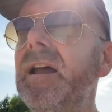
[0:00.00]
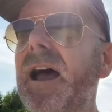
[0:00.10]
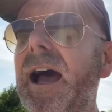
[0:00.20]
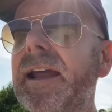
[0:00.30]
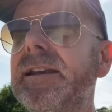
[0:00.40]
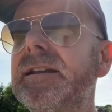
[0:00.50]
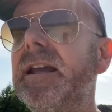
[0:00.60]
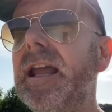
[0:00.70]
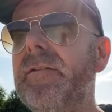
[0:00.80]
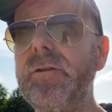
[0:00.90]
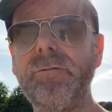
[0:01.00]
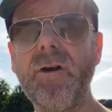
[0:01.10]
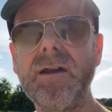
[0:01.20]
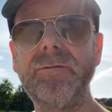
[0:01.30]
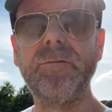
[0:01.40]
And if you
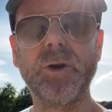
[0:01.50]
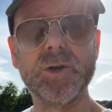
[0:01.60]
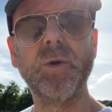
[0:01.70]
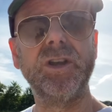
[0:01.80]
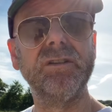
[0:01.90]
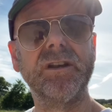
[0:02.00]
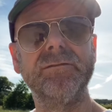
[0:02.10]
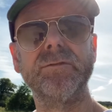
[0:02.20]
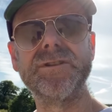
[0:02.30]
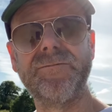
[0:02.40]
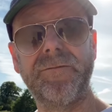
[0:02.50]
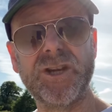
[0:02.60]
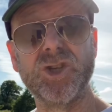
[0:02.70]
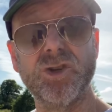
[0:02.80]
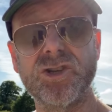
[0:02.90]
find, because what you're looking for is
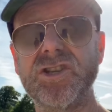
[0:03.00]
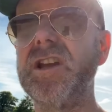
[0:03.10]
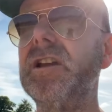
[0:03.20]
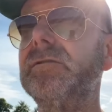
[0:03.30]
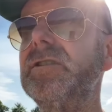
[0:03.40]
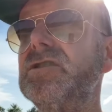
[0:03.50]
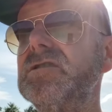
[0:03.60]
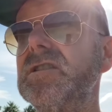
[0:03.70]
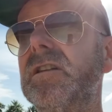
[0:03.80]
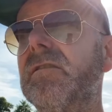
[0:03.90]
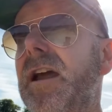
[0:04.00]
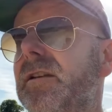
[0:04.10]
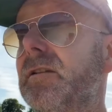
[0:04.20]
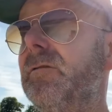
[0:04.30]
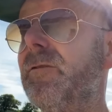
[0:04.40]
fissures, fissures in the ground,
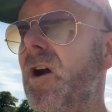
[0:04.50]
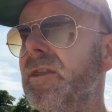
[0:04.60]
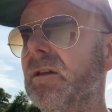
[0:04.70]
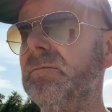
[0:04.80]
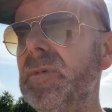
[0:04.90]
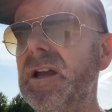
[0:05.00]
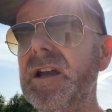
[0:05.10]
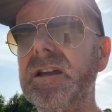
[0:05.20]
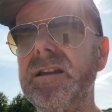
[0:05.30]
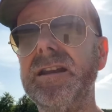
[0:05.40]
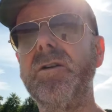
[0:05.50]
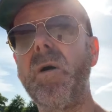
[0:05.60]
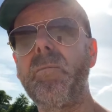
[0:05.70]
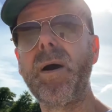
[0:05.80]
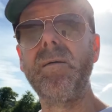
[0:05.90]
and you find them, then you've got
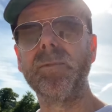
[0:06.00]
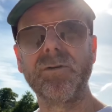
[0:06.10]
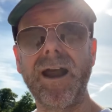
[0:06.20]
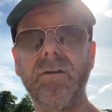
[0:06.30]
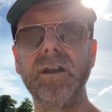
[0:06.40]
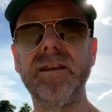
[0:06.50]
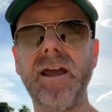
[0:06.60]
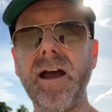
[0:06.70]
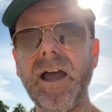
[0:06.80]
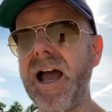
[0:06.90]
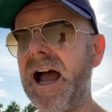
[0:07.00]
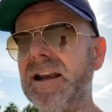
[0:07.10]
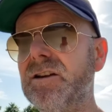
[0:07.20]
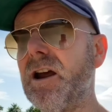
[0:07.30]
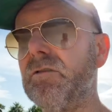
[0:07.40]
a pump grout in there, and
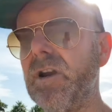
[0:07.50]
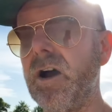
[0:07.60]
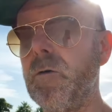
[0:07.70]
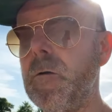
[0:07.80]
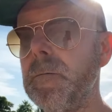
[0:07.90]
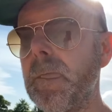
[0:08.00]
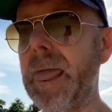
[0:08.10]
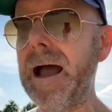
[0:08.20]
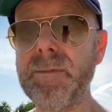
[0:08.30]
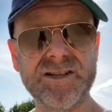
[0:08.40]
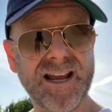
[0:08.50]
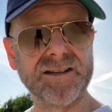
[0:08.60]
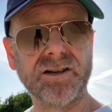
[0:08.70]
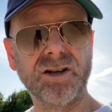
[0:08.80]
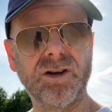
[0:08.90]
you don't know how much that's
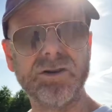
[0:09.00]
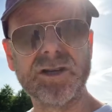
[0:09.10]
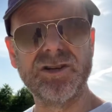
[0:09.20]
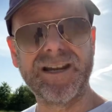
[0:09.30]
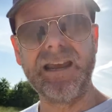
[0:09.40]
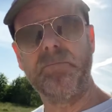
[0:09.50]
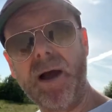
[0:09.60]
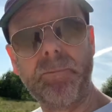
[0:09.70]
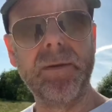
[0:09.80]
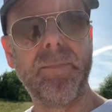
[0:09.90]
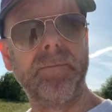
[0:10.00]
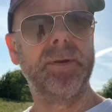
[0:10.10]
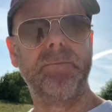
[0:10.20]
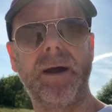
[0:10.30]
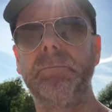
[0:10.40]
going to cost because you keep pumping,
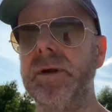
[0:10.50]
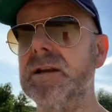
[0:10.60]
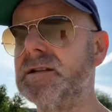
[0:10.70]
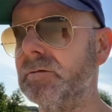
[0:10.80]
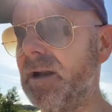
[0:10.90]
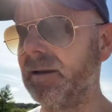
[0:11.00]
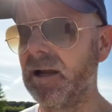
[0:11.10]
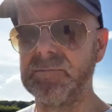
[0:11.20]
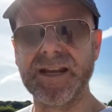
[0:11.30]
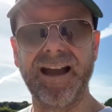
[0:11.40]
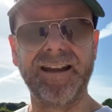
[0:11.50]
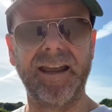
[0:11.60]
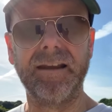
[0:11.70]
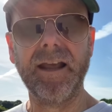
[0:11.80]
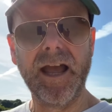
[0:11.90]
pumping, pumping until none comes out again
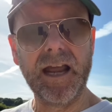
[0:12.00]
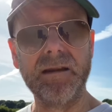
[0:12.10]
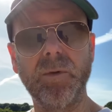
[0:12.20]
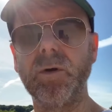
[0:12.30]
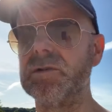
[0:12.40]
anymore.